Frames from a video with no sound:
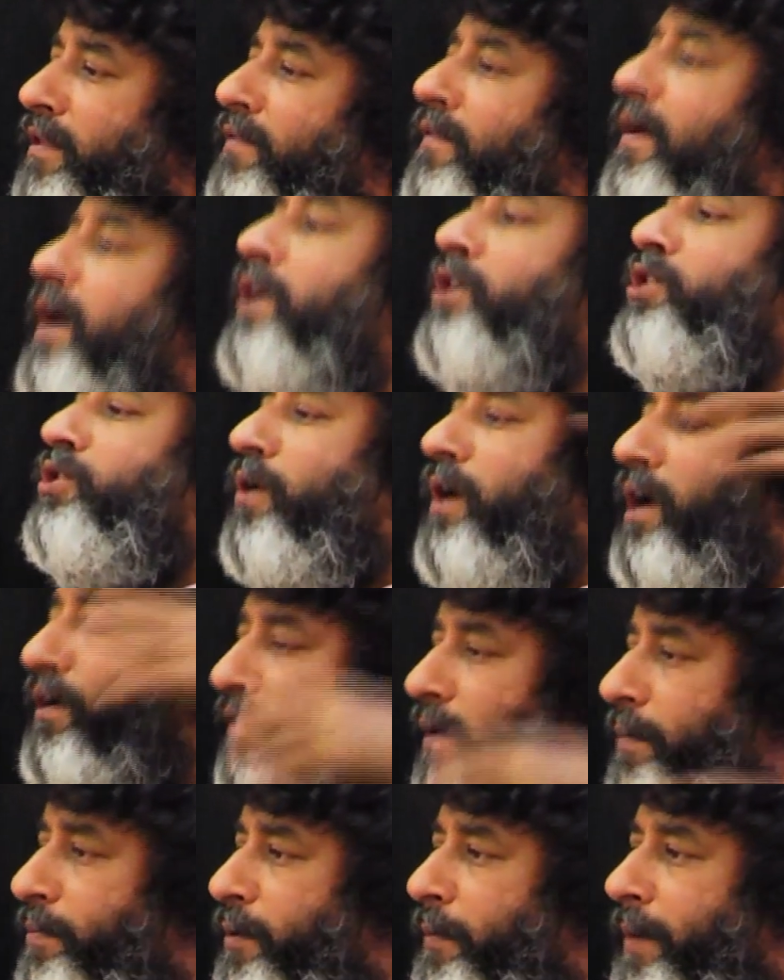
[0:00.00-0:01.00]
the world should
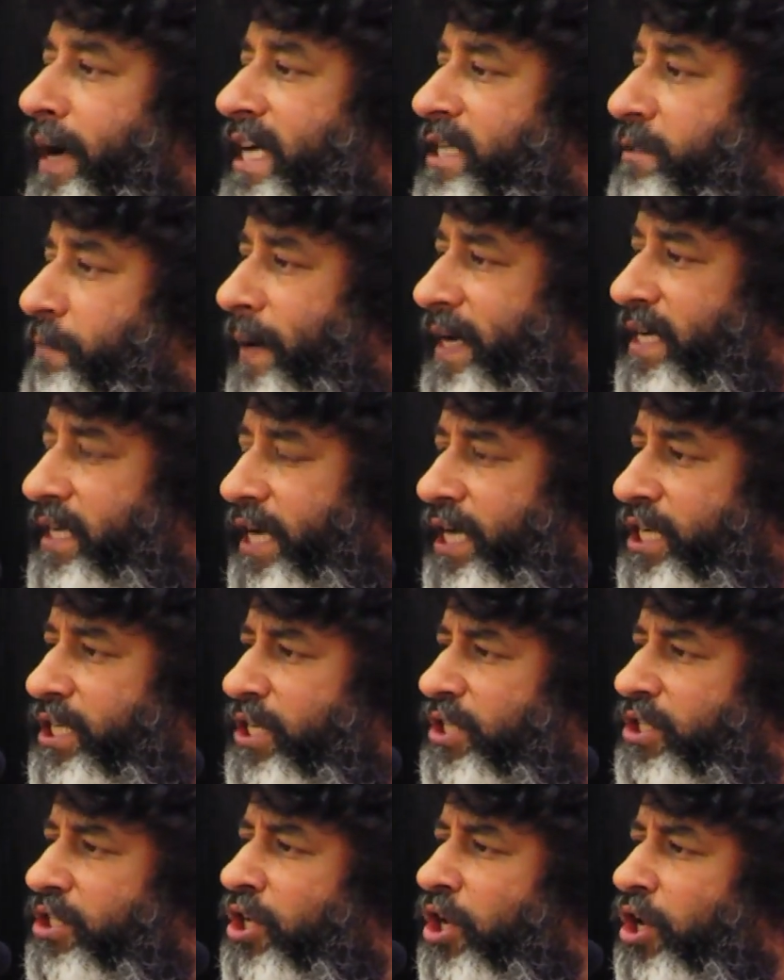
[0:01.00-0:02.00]
live up to my
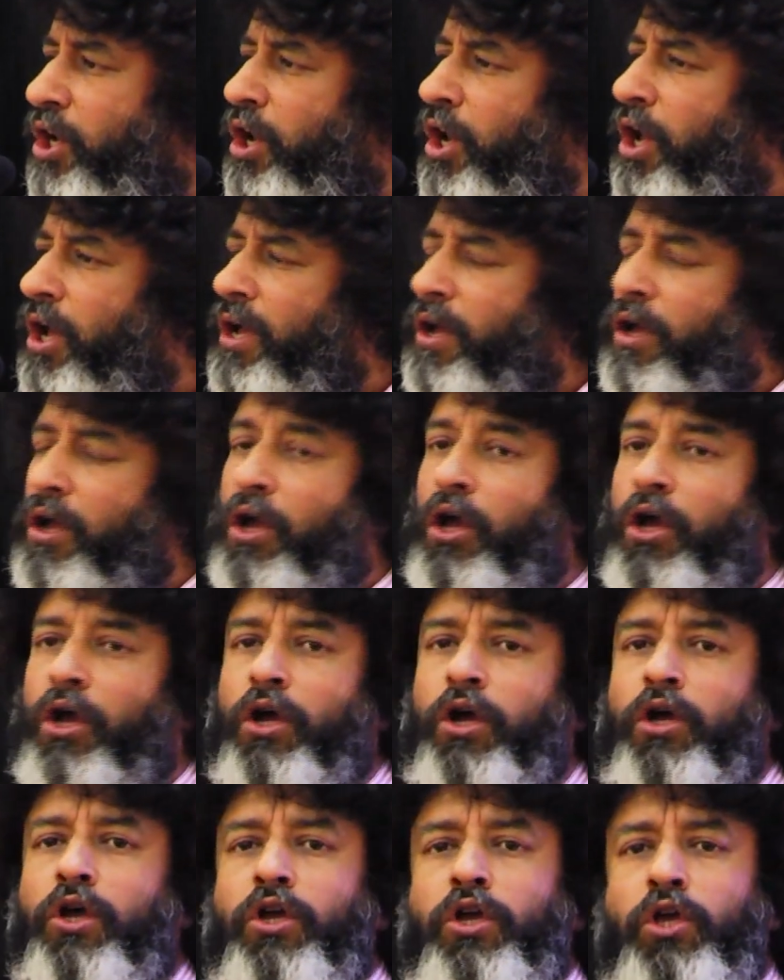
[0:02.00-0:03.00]
expectations,
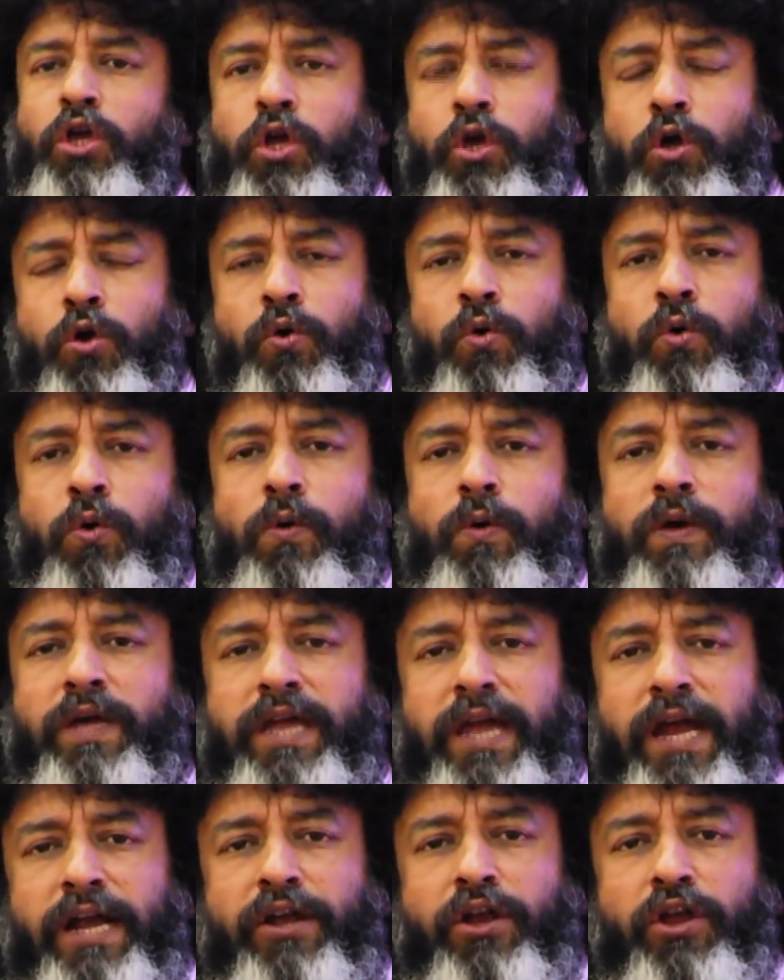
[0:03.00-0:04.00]
you
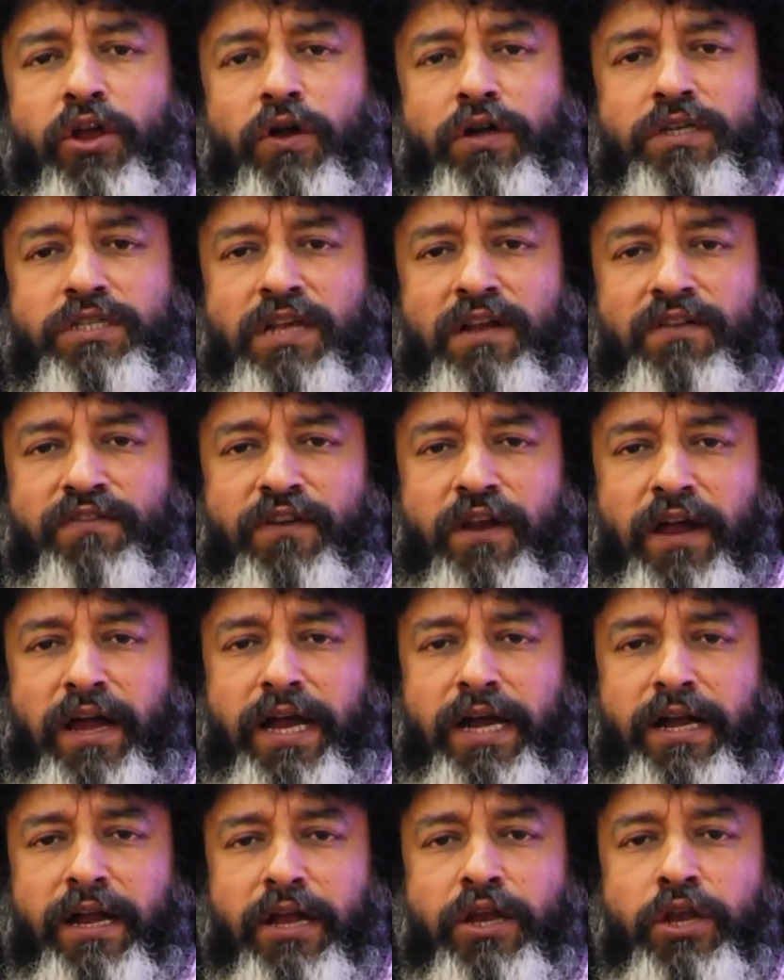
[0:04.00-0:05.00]
get yourself
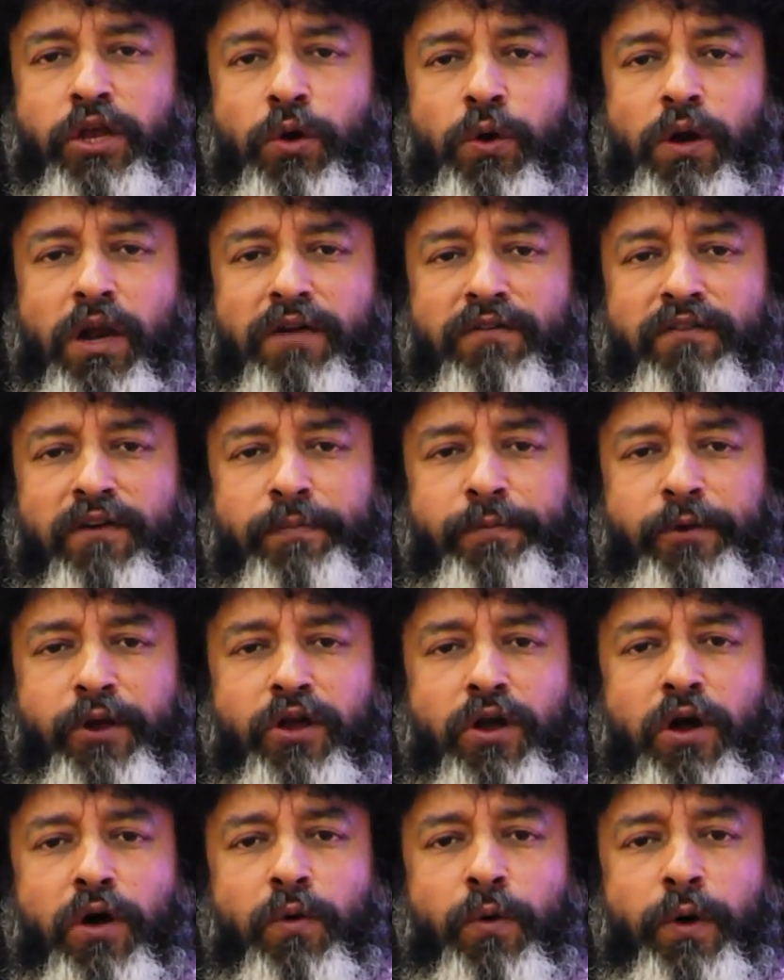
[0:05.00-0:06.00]
right and you live up to
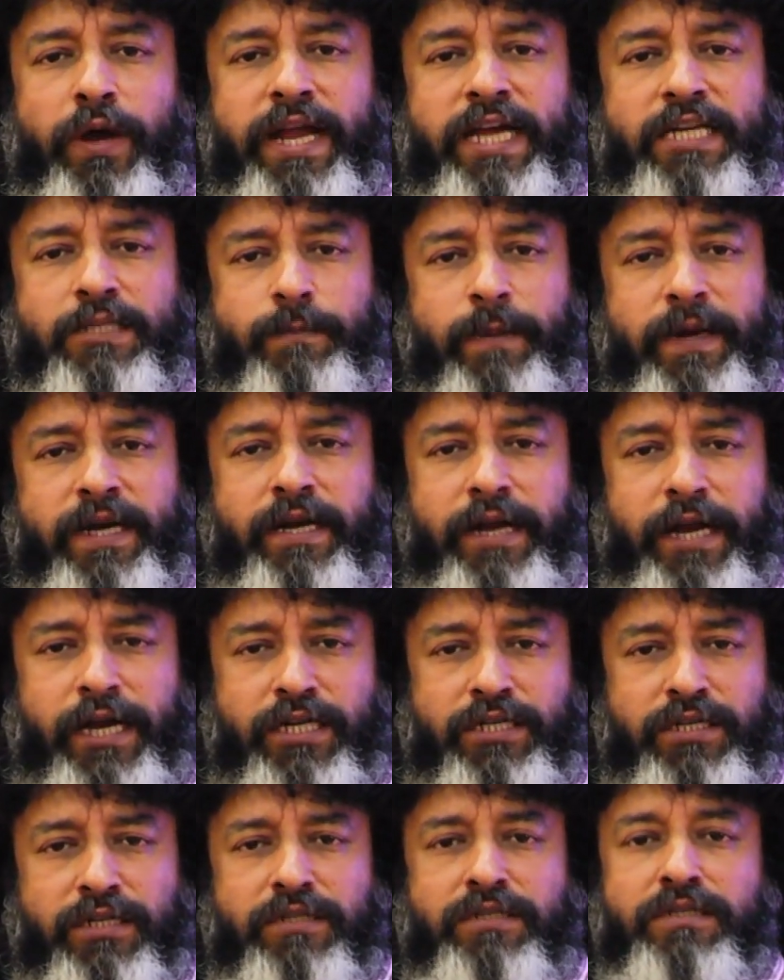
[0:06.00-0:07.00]
your own
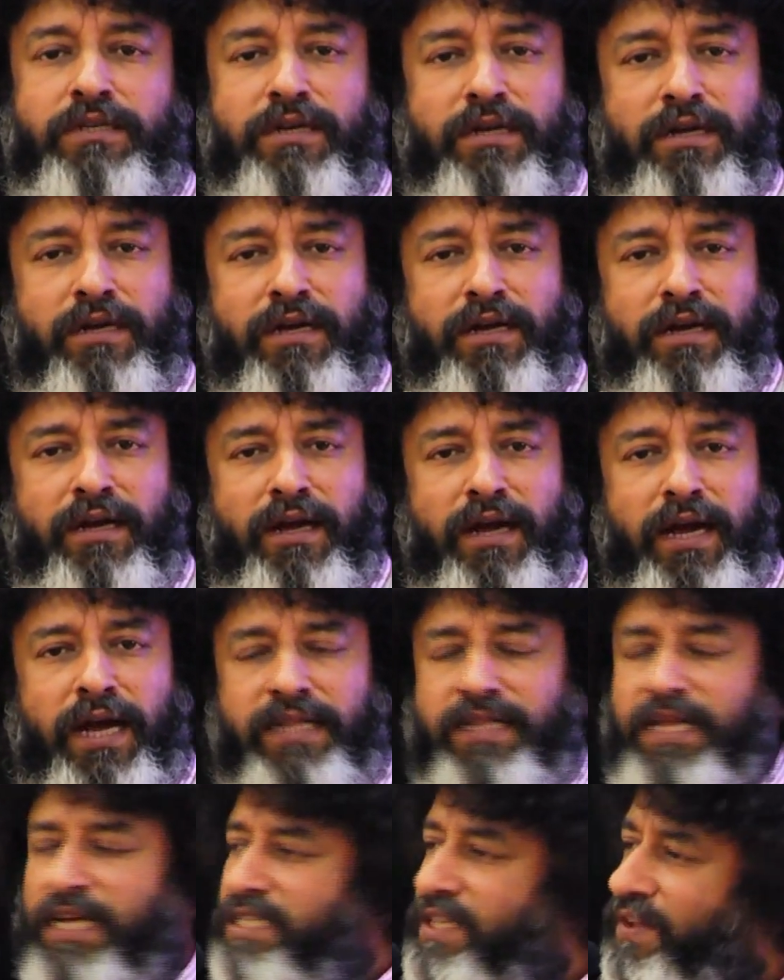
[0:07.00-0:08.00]
expectations.
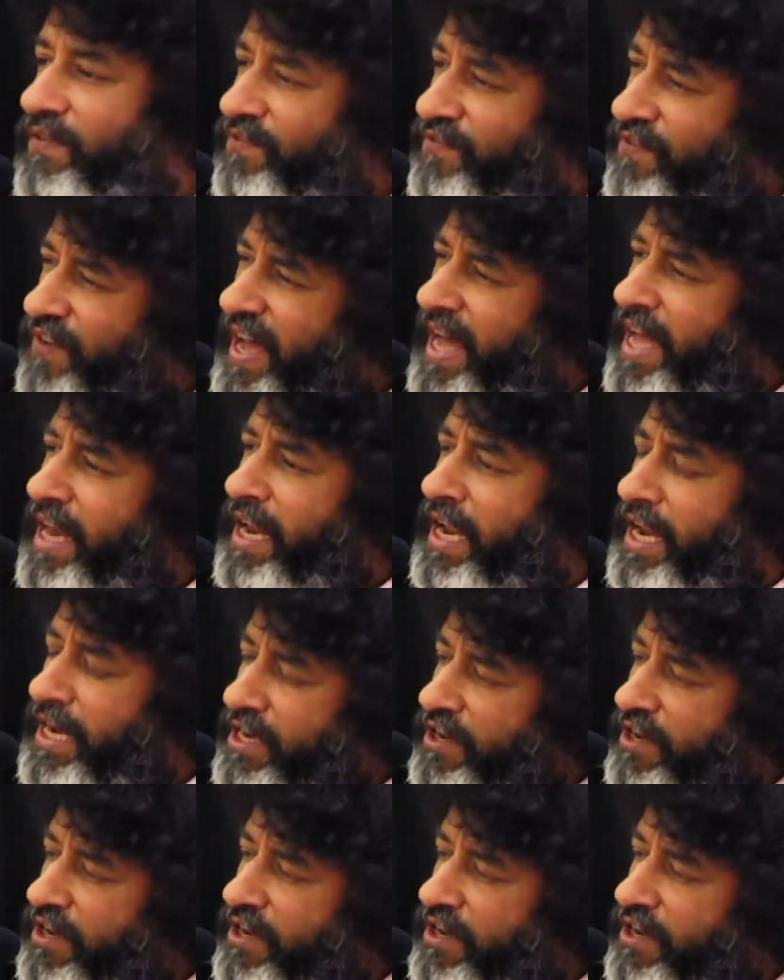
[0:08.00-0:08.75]
And there's a very